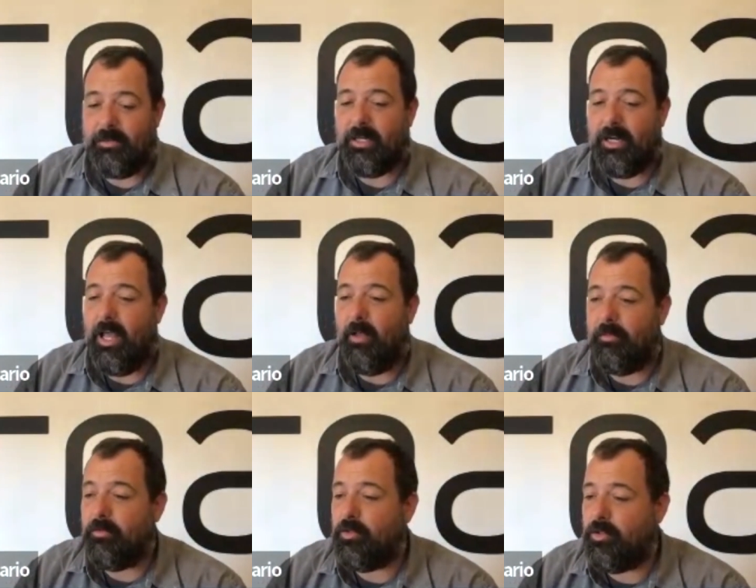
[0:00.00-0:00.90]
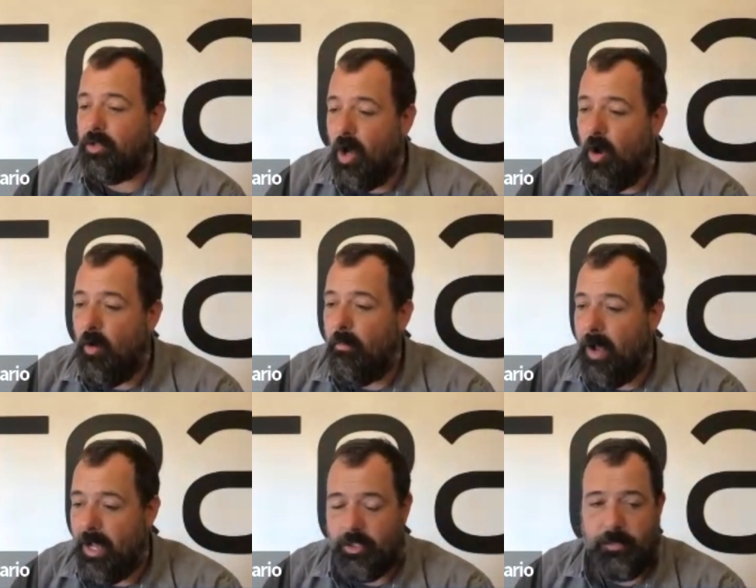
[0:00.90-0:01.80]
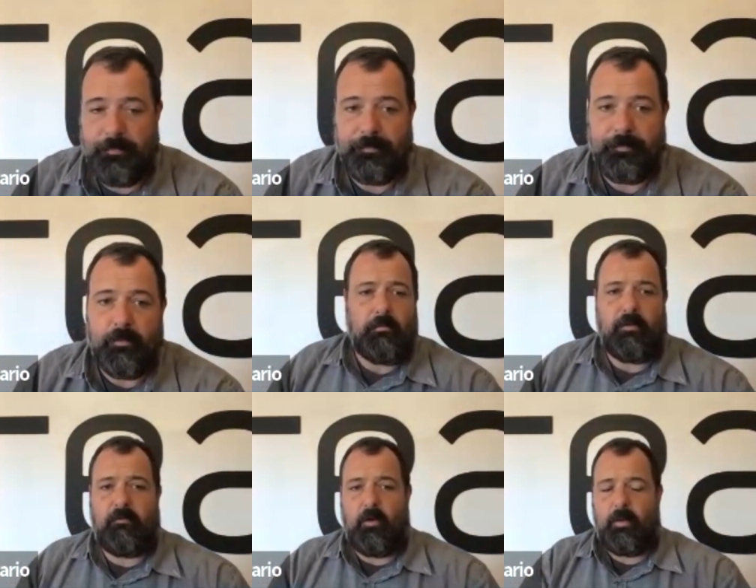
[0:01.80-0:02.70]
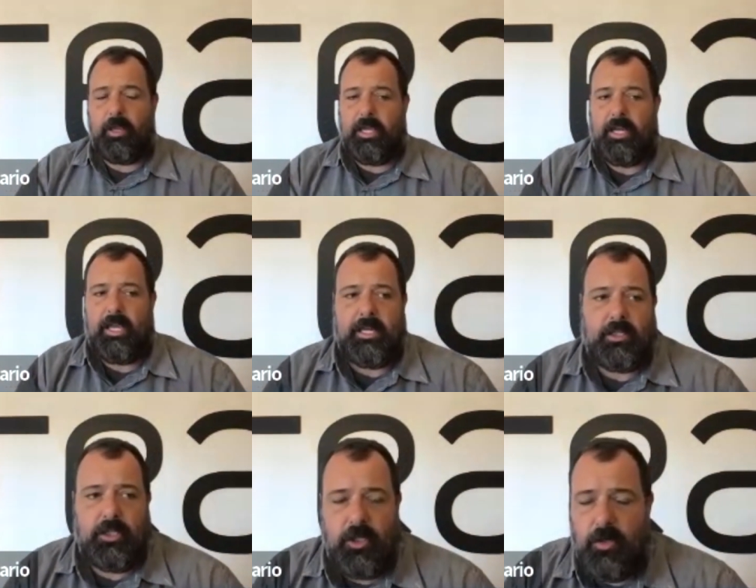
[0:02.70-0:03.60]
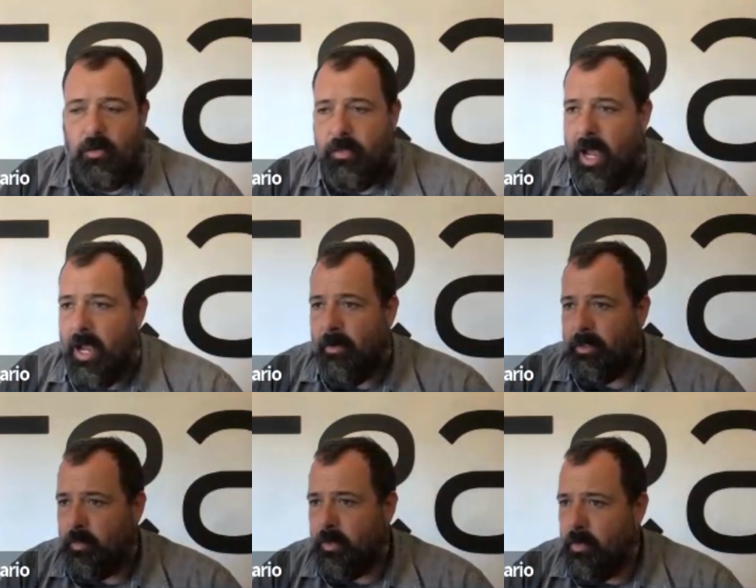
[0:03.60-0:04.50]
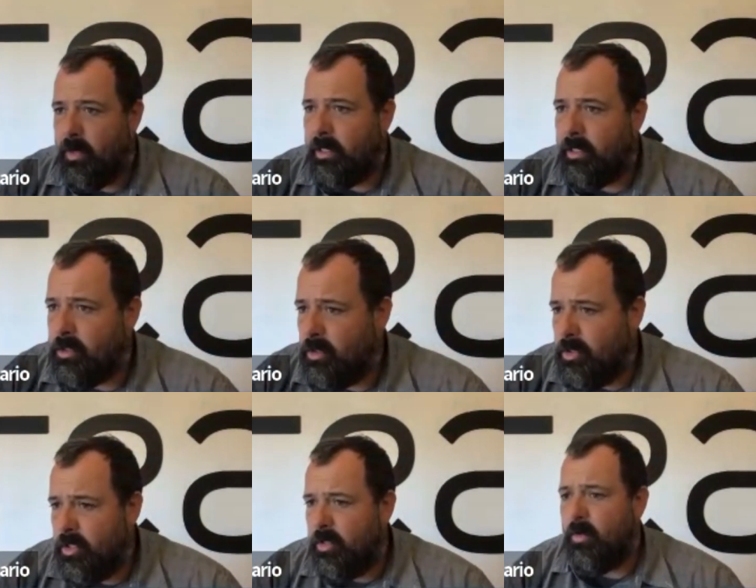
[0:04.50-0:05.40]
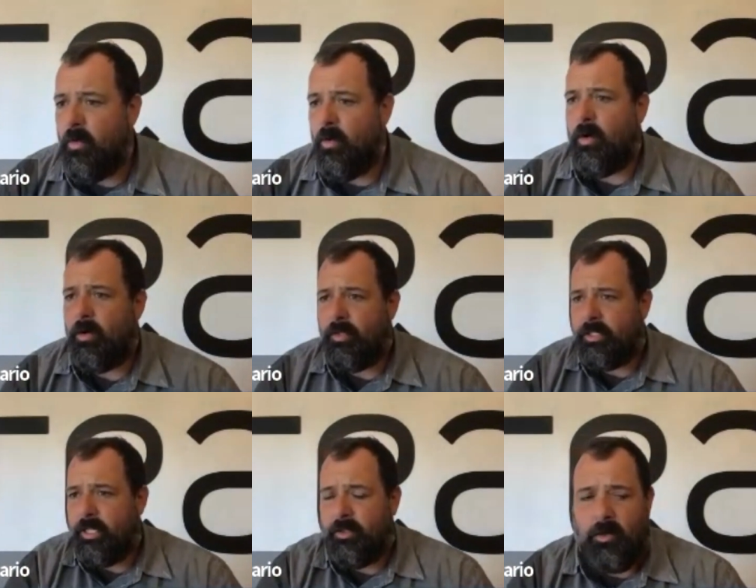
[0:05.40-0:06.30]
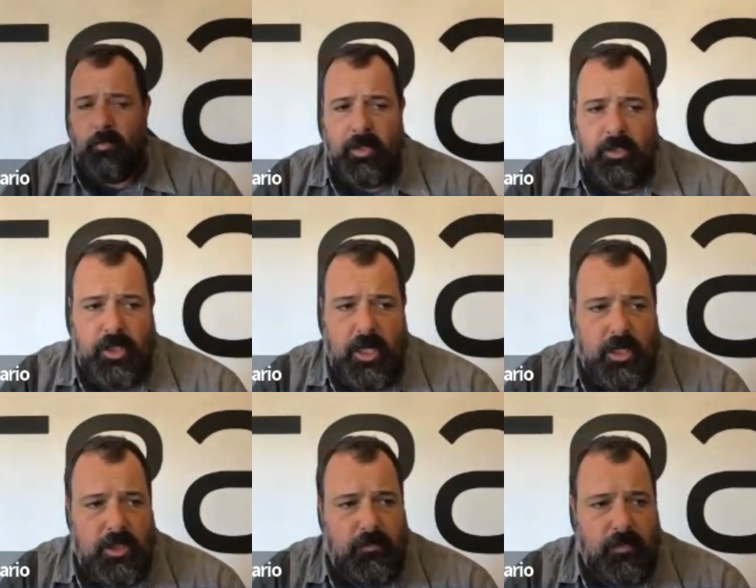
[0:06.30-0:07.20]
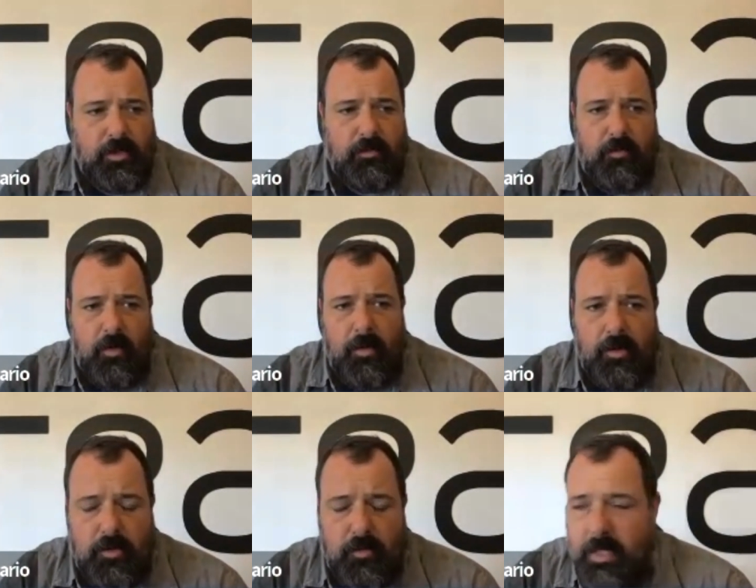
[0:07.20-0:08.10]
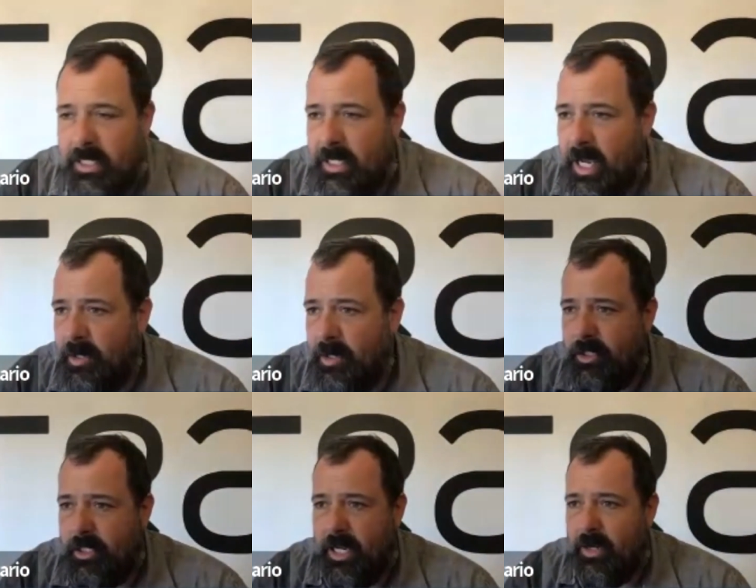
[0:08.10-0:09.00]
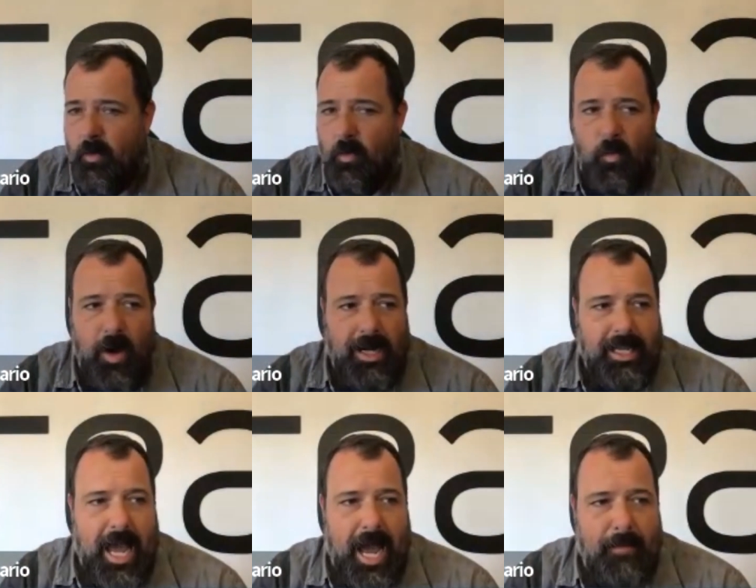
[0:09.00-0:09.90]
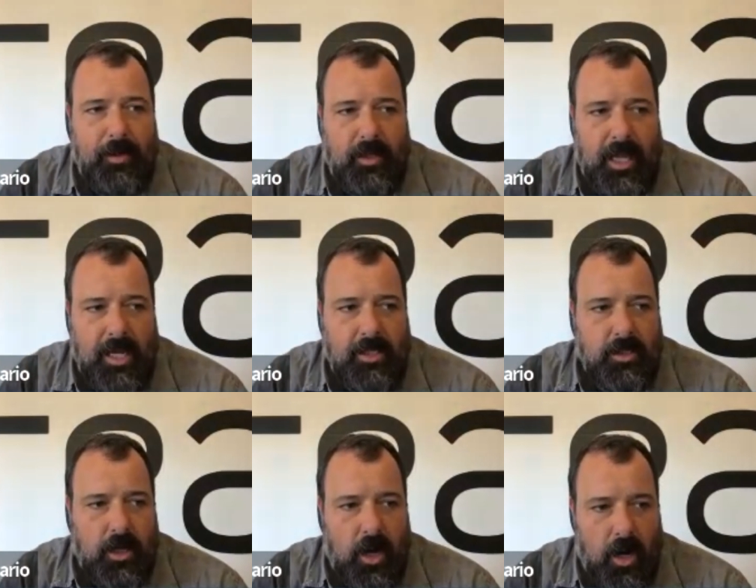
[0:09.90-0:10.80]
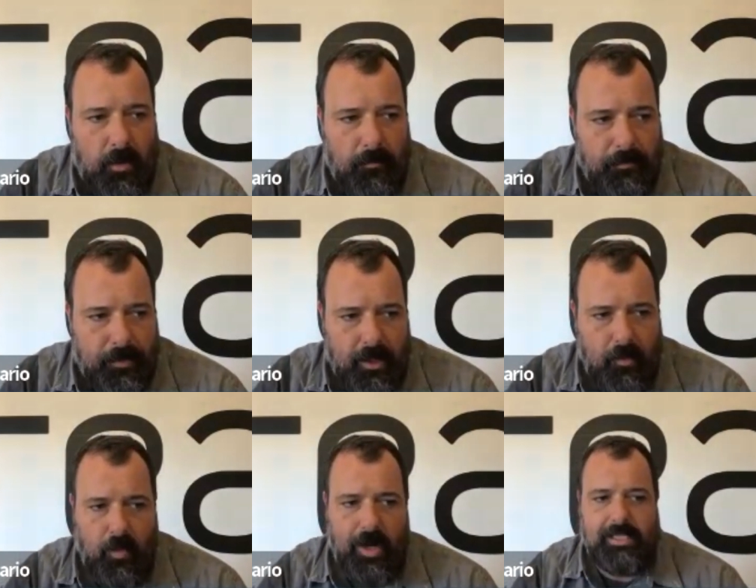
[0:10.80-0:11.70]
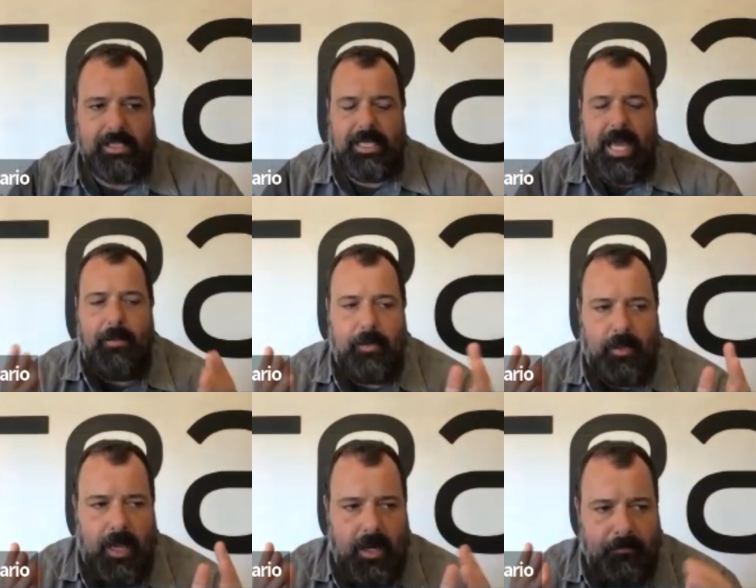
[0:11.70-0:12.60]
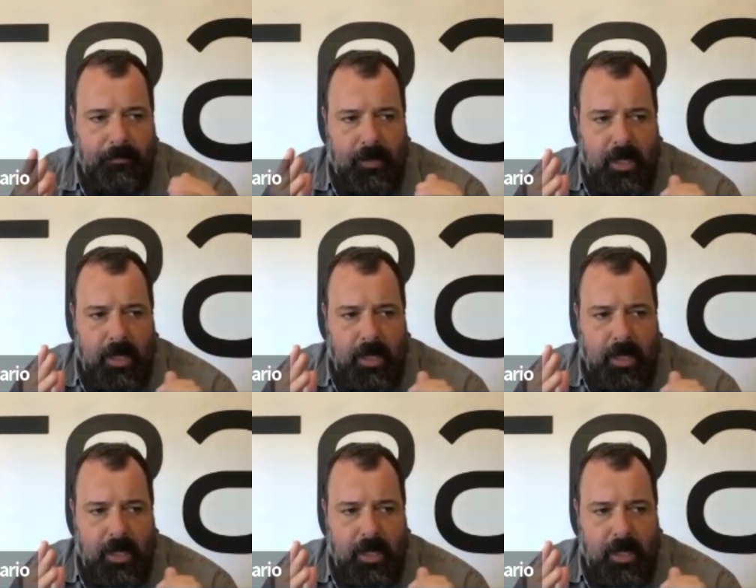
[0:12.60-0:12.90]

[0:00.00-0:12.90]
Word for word: it's going to help you so much. Before we get into the IRS 120 exclusion or the 1031 exchange, first and foremost, we need to understand what capital gains are. What is a capital gain?